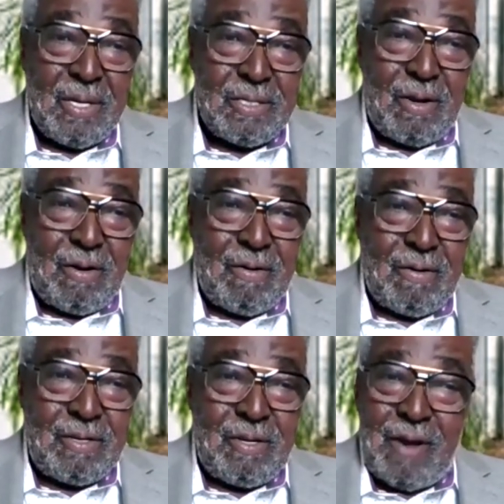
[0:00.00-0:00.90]

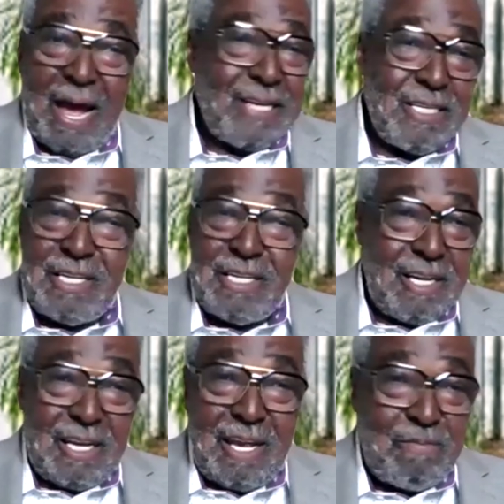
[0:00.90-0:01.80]
So I just
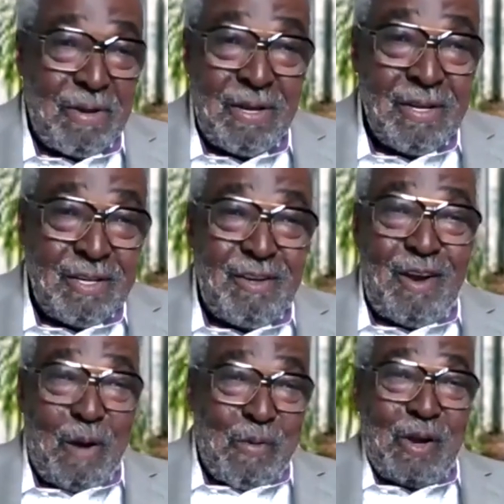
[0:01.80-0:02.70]
need to get,
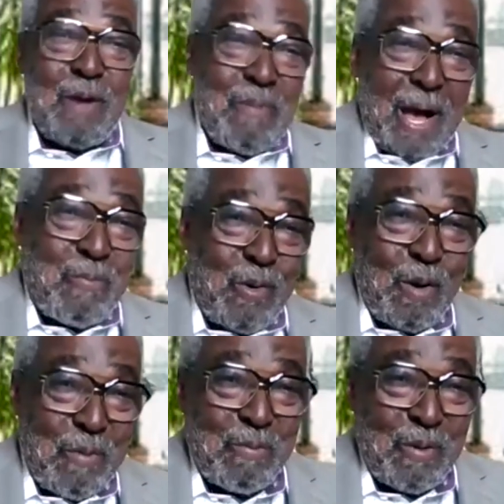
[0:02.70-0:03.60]
I'm gonna get my
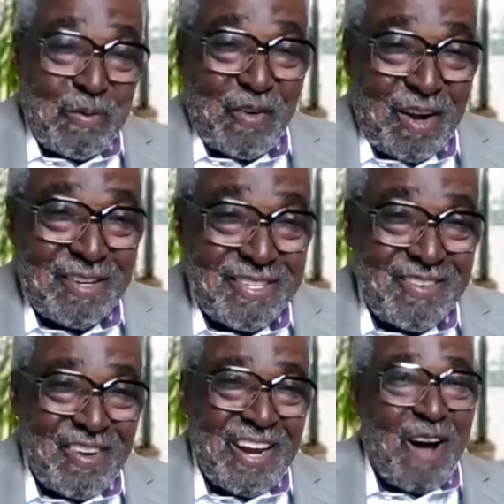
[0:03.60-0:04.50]
appointment before.
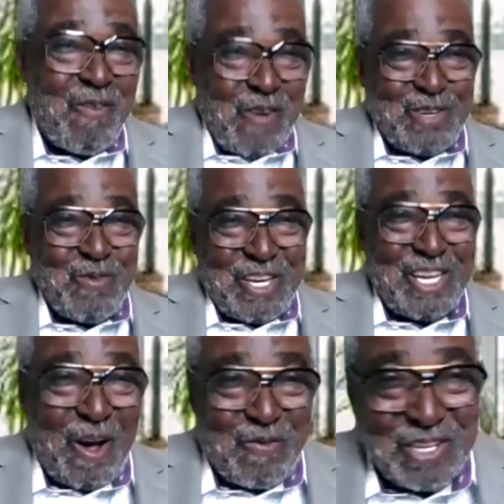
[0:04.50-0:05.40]
Well, I'll wait till we
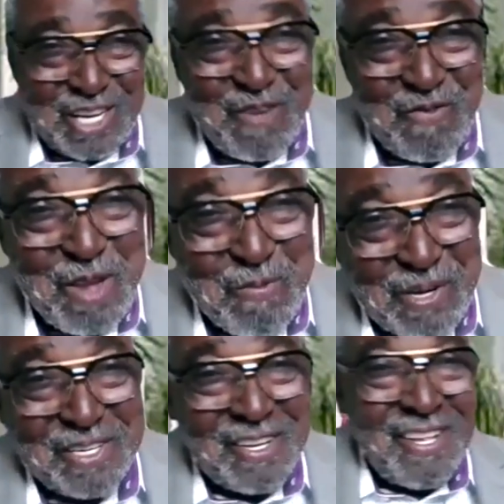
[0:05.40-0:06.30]
get off the TV,
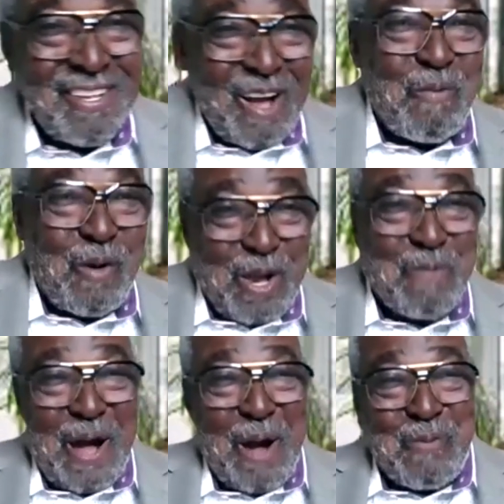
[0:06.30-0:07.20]
but I'm gonna
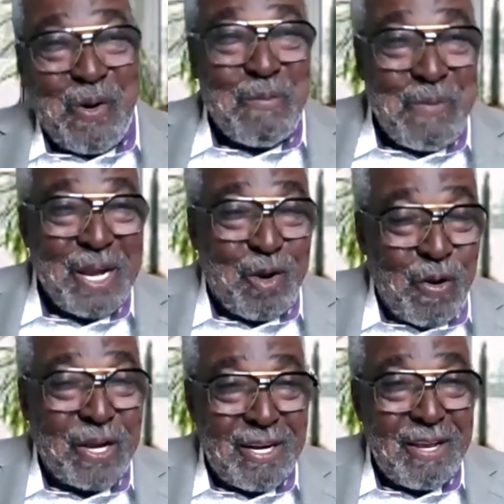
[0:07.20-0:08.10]
get my appointment
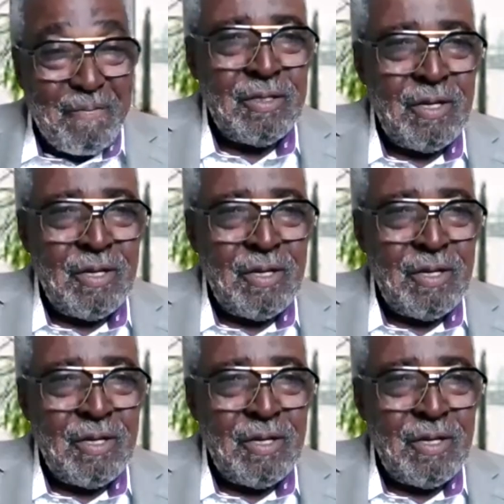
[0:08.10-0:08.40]
quickly.